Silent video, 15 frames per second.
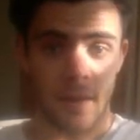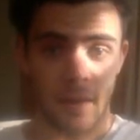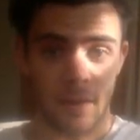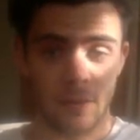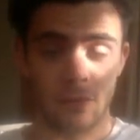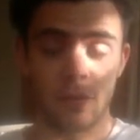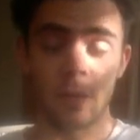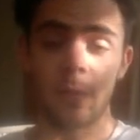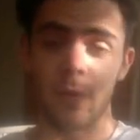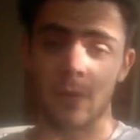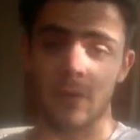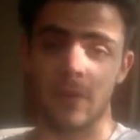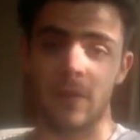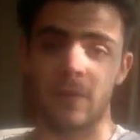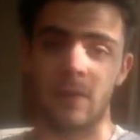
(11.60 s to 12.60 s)

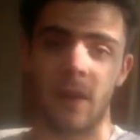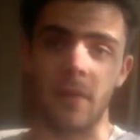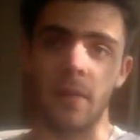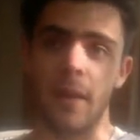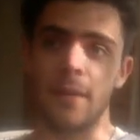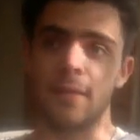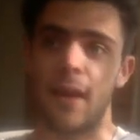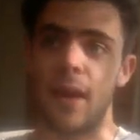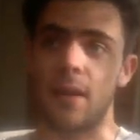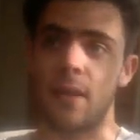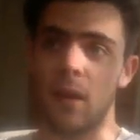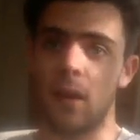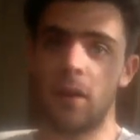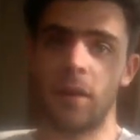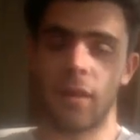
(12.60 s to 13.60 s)
contribute to this online
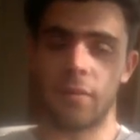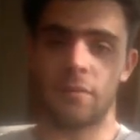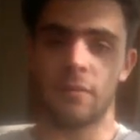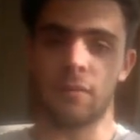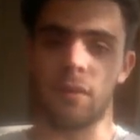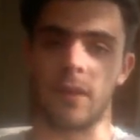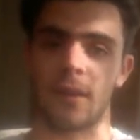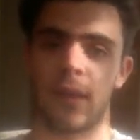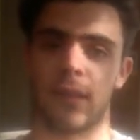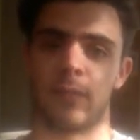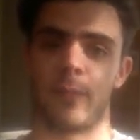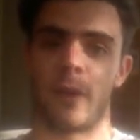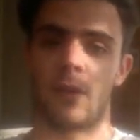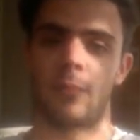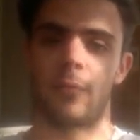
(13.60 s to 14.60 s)
dialogue and to the It Gets
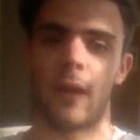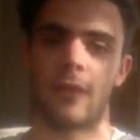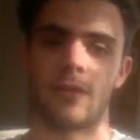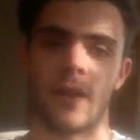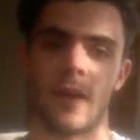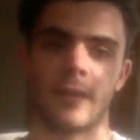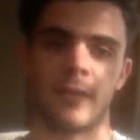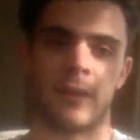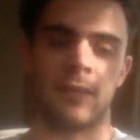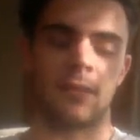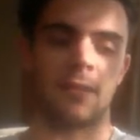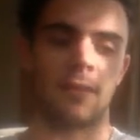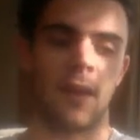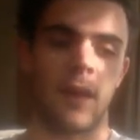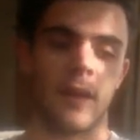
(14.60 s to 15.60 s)
Better project and
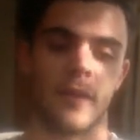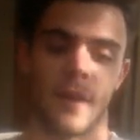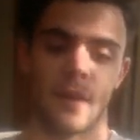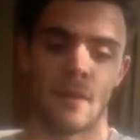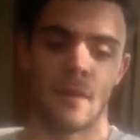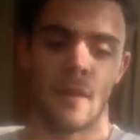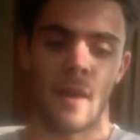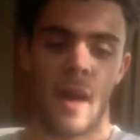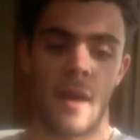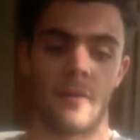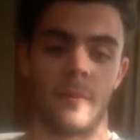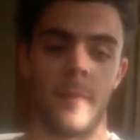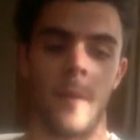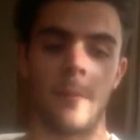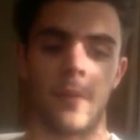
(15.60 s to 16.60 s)
say that I
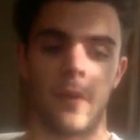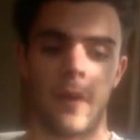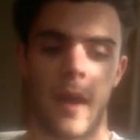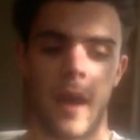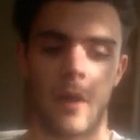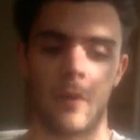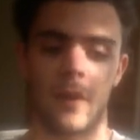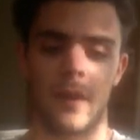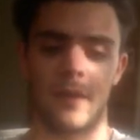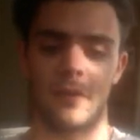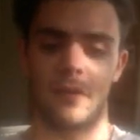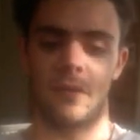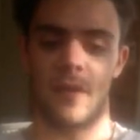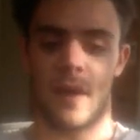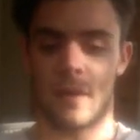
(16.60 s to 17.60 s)
remember how it
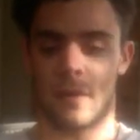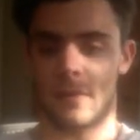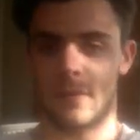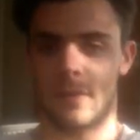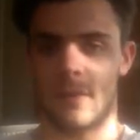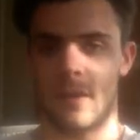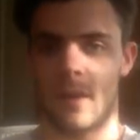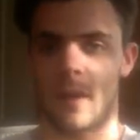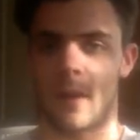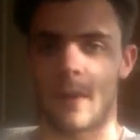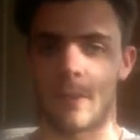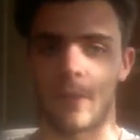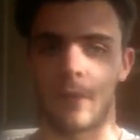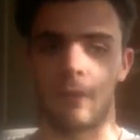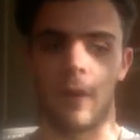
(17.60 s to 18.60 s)
felt
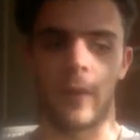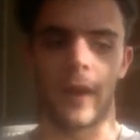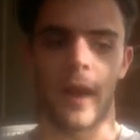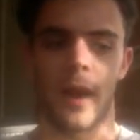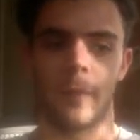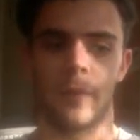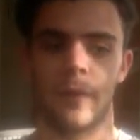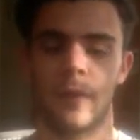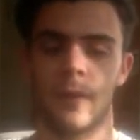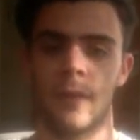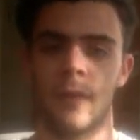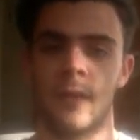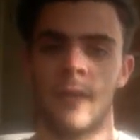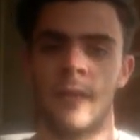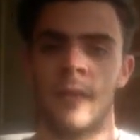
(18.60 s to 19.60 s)
um, growing up
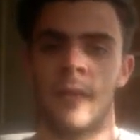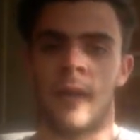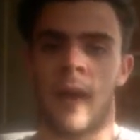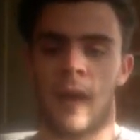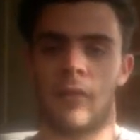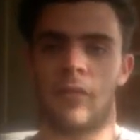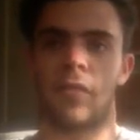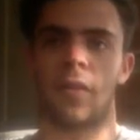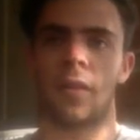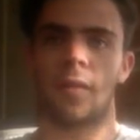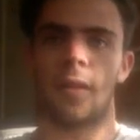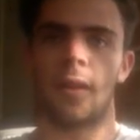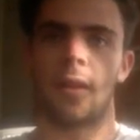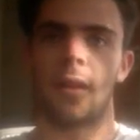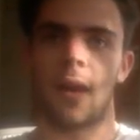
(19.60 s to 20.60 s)
and feeling
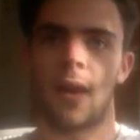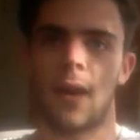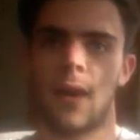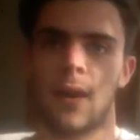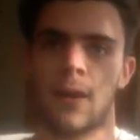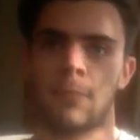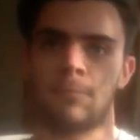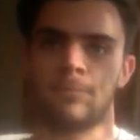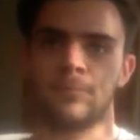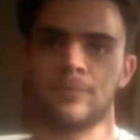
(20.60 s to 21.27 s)
like I,